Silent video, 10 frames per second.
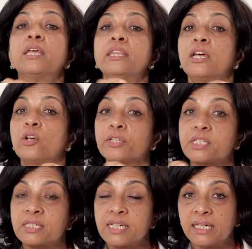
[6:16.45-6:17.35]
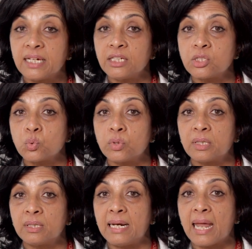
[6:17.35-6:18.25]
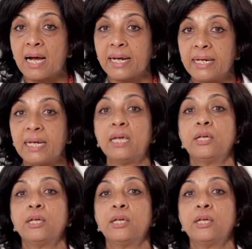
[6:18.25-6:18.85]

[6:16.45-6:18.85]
they're not sticking to the line,